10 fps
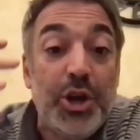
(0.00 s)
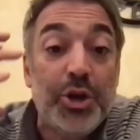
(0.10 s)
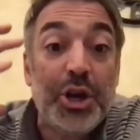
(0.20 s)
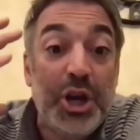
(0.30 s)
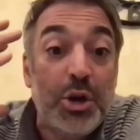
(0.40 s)

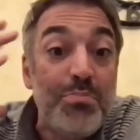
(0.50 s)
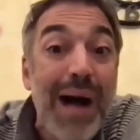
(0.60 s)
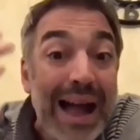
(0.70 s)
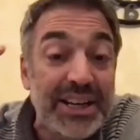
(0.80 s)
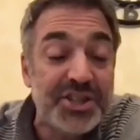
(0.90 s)
your
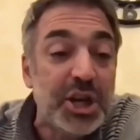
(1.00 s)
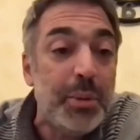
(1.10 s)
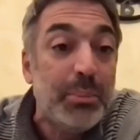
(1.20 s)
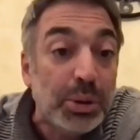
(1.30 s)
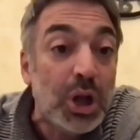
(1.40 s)
mind is going to
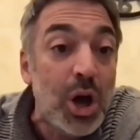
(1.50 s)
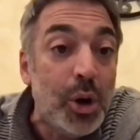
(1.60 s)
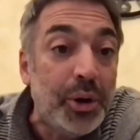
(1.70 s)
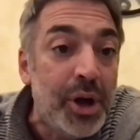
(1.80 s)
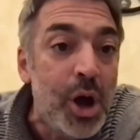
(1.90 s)
be
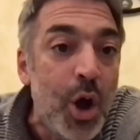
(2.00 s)
blown